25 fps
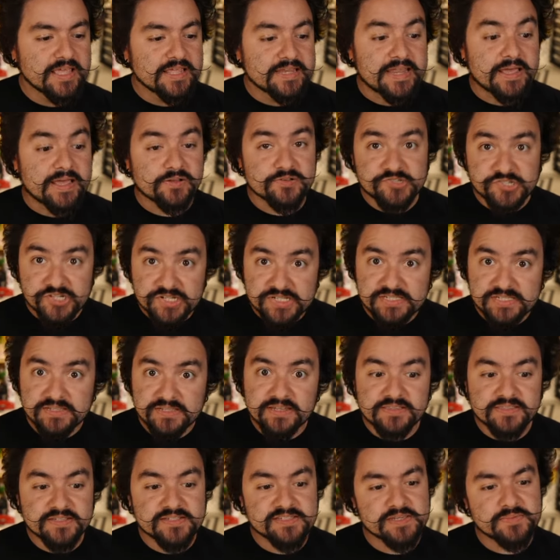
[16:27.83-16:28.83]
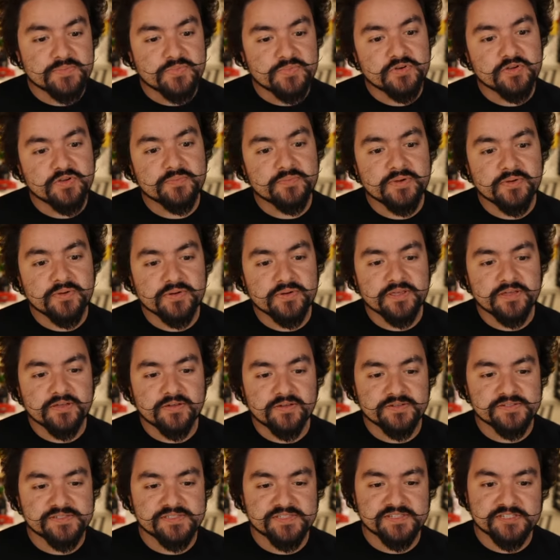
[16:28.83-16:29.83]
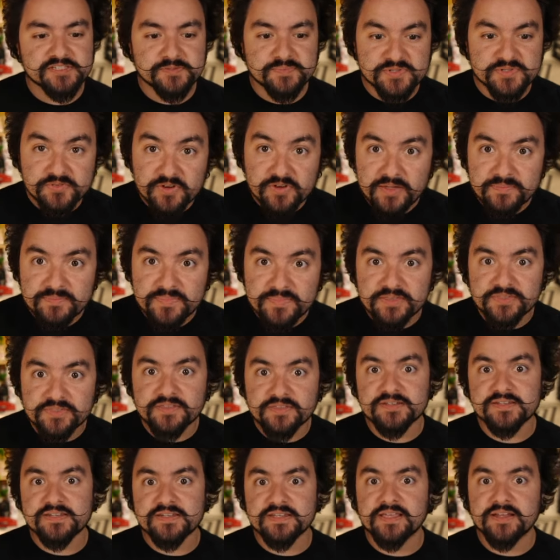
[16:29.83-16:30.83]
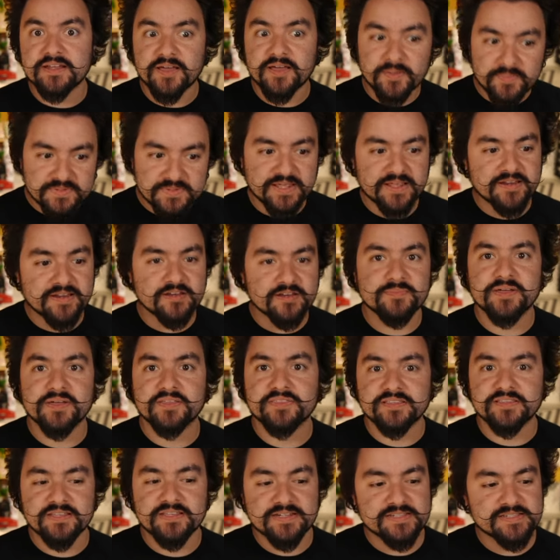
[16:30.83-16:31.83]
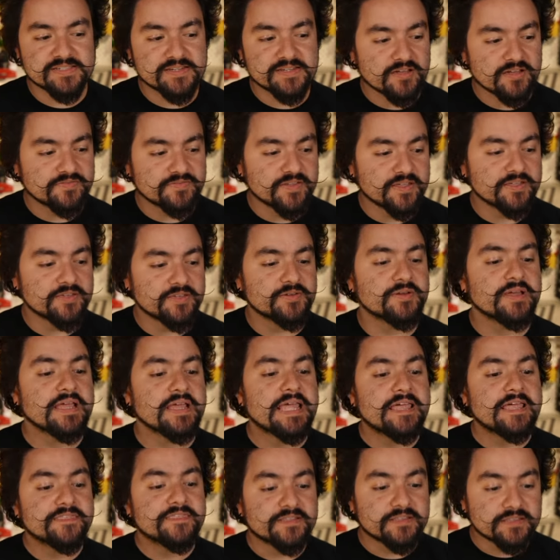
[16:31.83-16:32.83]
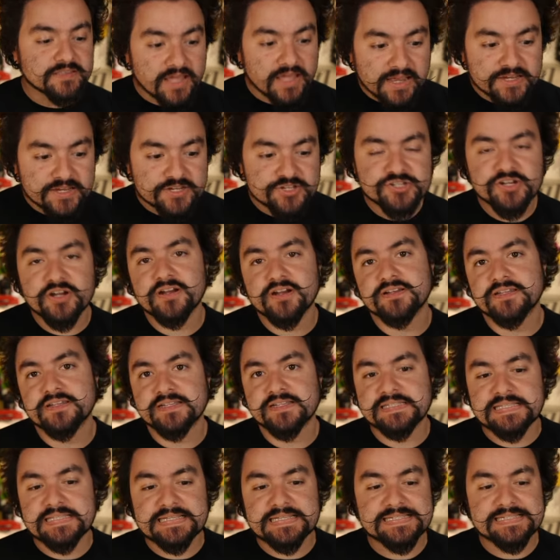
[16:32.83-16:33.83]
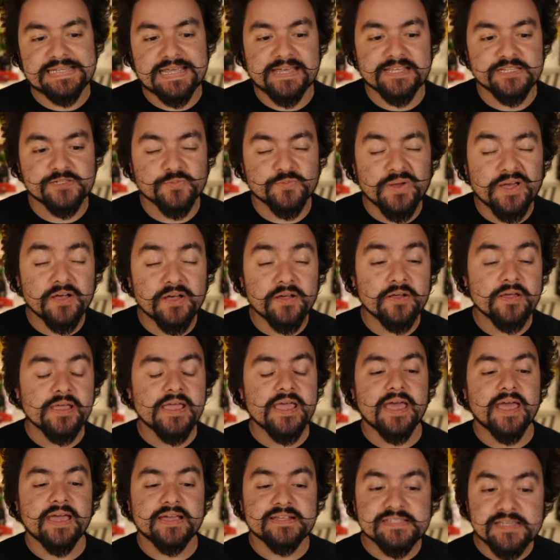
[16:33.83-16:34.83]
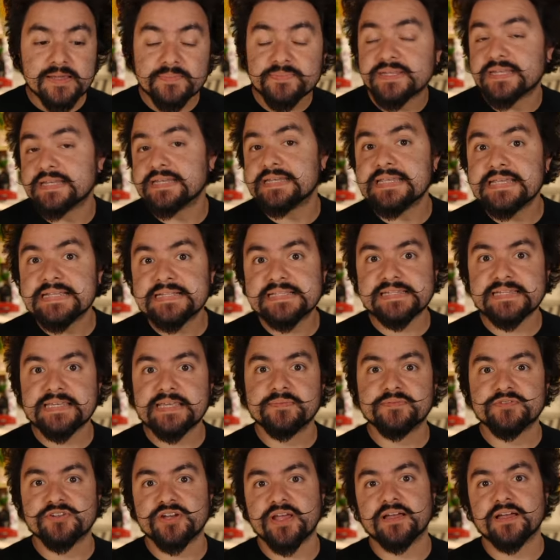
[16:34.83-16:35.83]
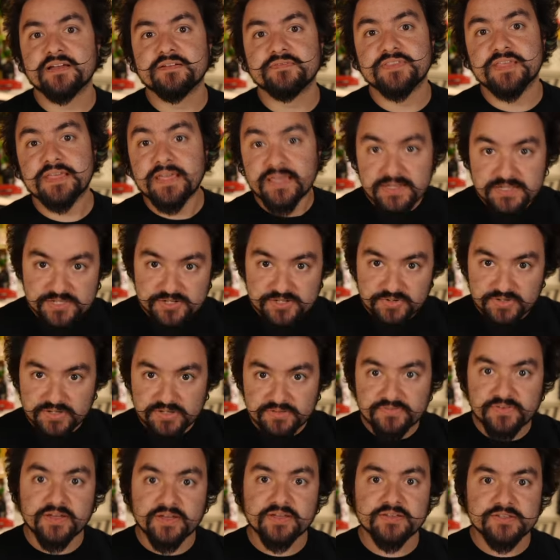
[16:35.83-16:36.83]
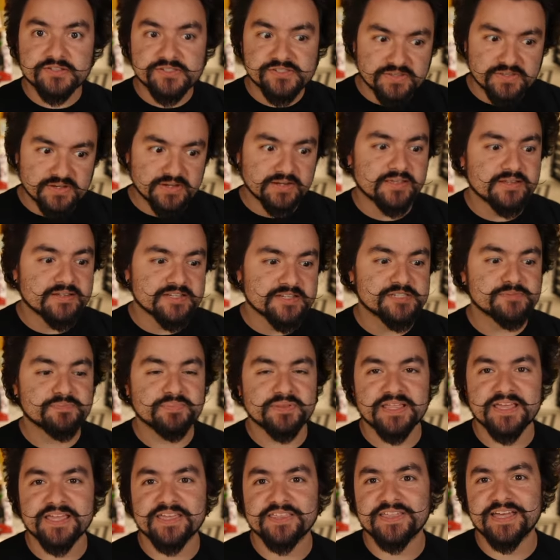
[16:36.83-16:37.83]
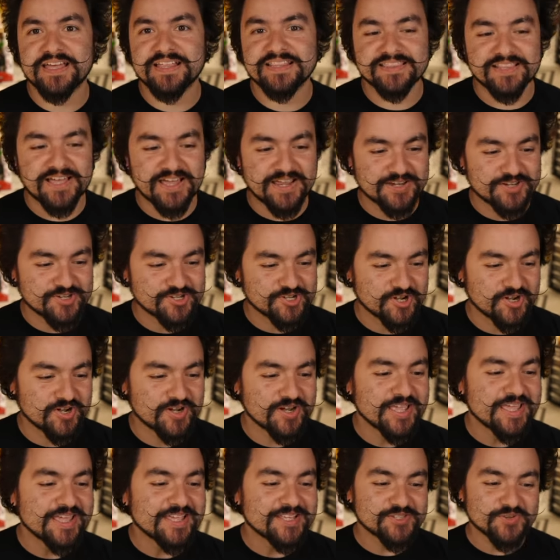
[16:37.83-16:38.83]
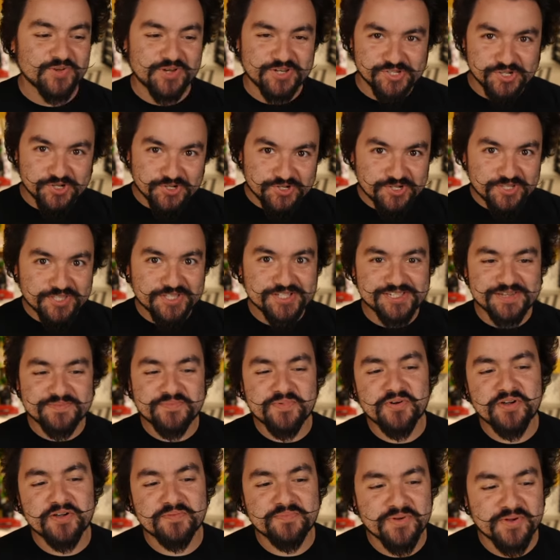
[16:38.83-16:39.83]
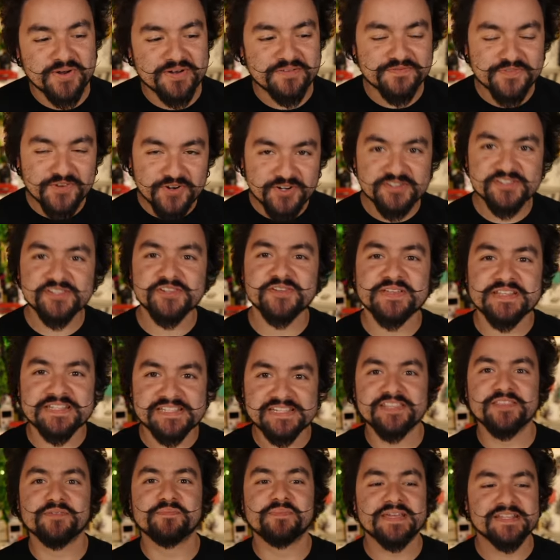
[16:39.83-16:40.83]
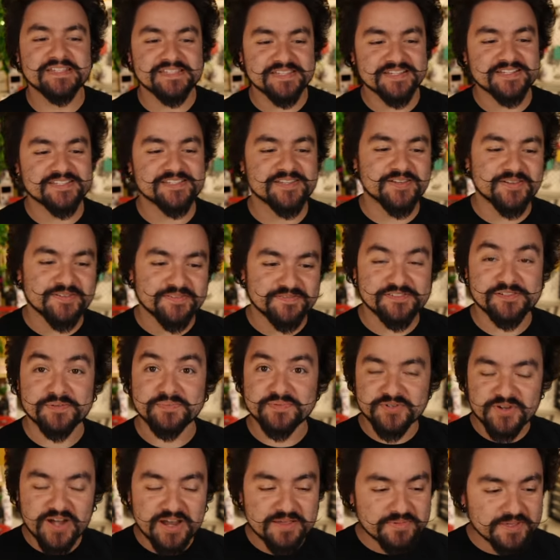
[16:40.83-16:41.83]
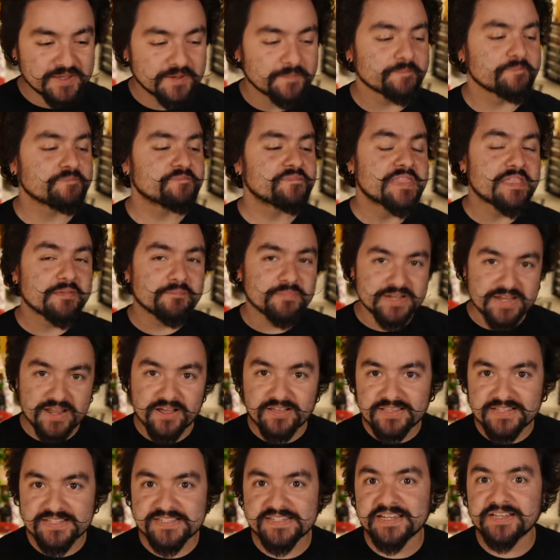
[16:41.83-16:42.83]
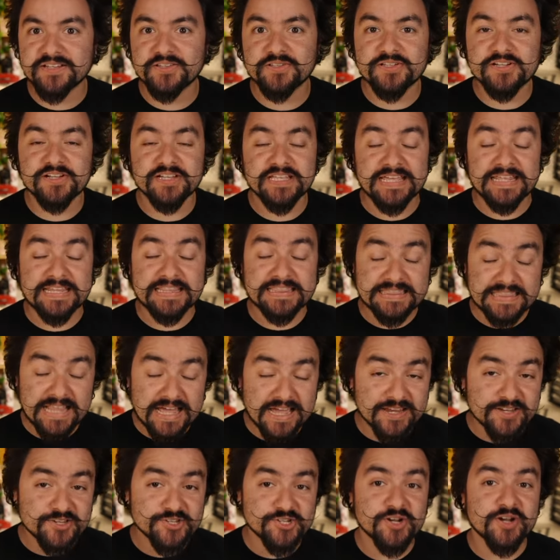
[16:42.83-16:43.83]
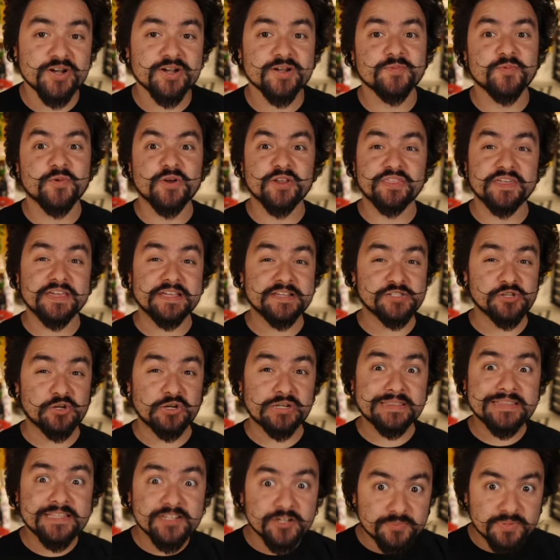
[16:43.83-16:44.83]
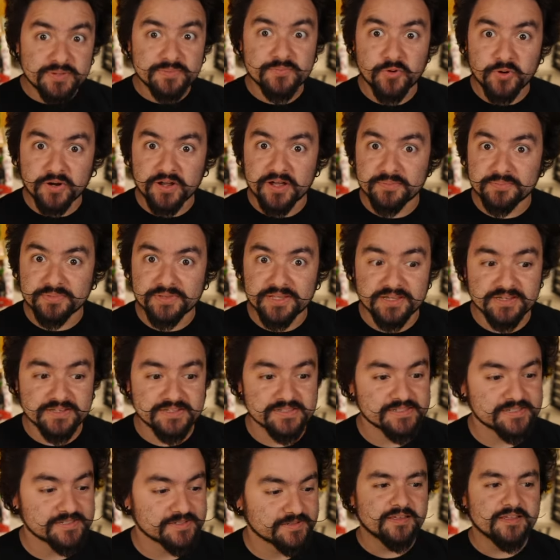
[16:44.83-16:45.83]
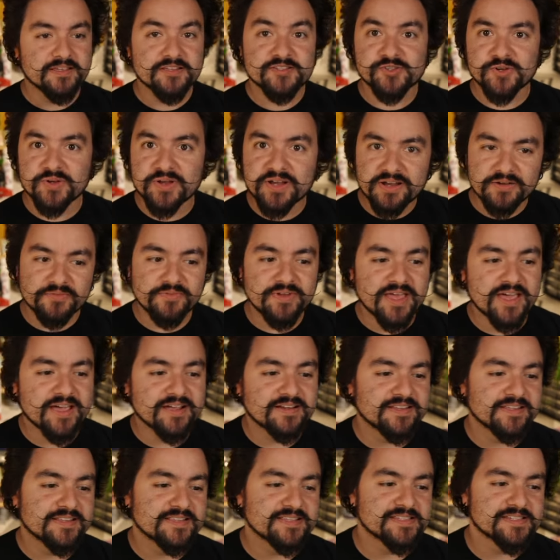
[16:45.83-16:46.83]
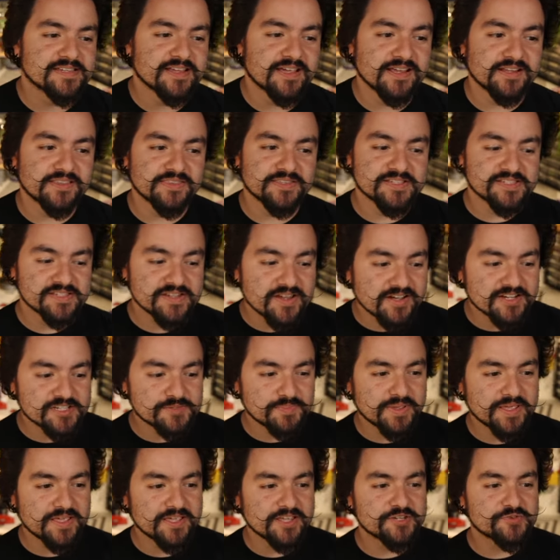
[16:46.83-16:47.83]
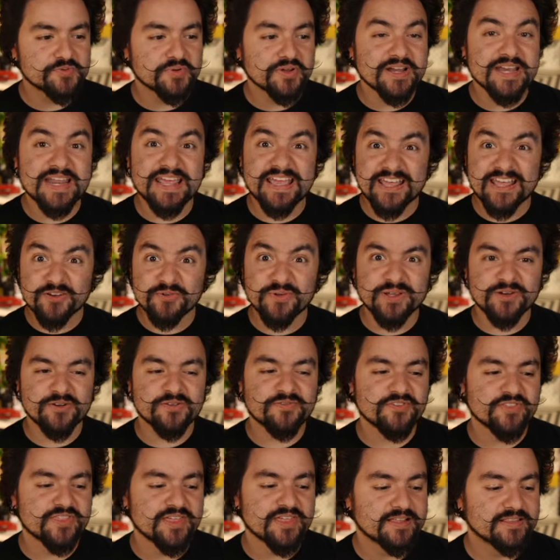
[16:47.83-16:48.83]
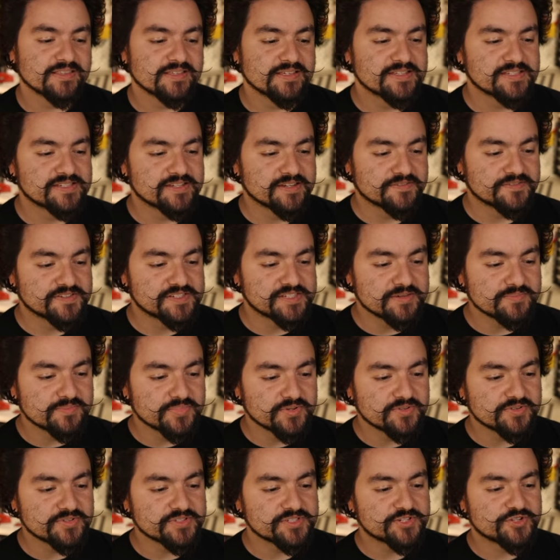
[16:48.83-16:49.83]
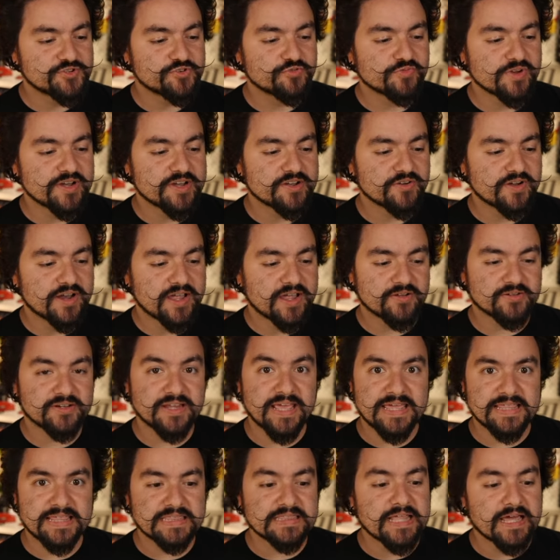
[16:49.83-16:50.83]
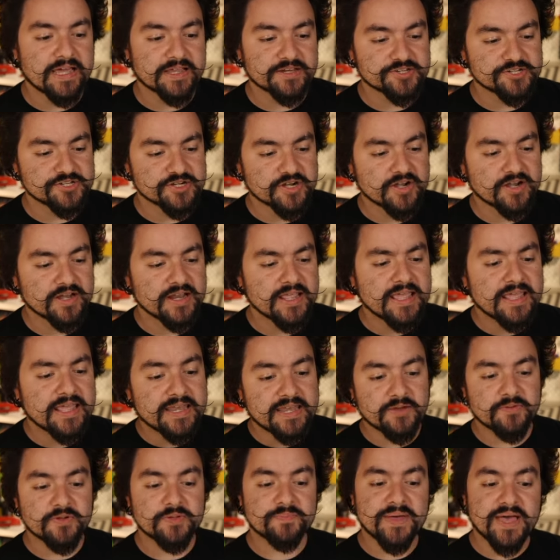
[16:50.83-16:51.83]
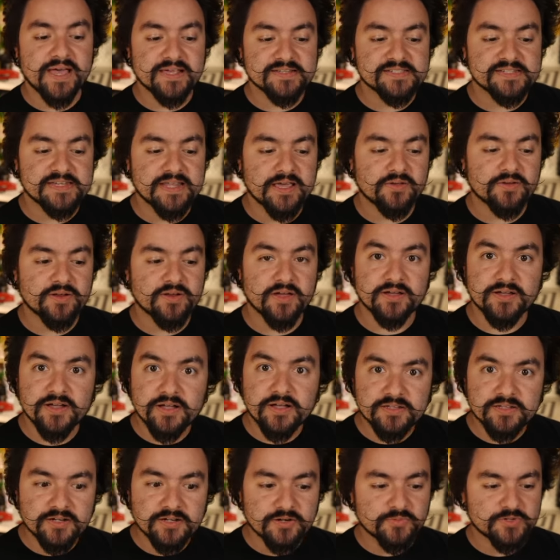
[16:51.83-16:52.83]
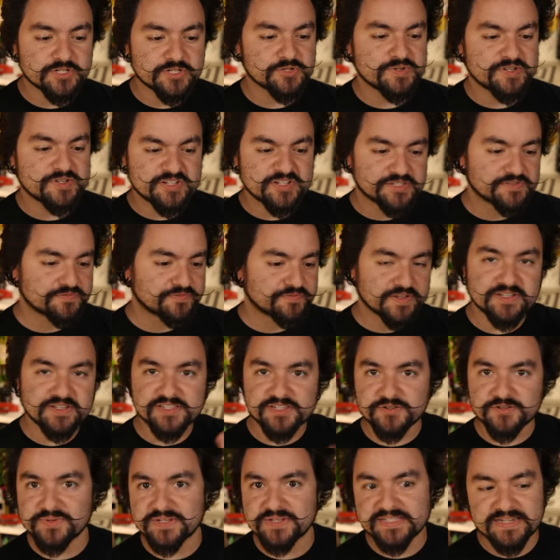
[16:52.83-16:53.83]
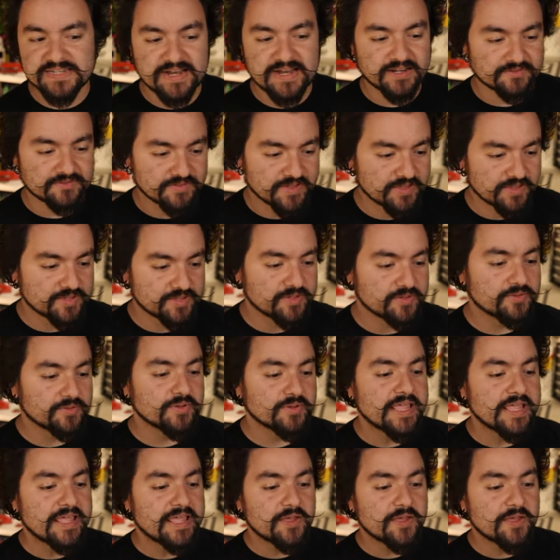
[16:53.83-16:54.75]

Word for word: Now, just like the symbol component calls the subscribe method to get updated about the latest stock value, the line chart does this as well, except it needs to keep track of the history of values so that it can display that line chart. So I showed you the symbol component first, so you can see the basics of subscribing, but now let's take a look at line chart where things are a little bit more complex. So here in React, inside the stocks page, we're going to iterate over that list of symbols to render out a line chart. Now we pass down a color, which we just fixed to a static value.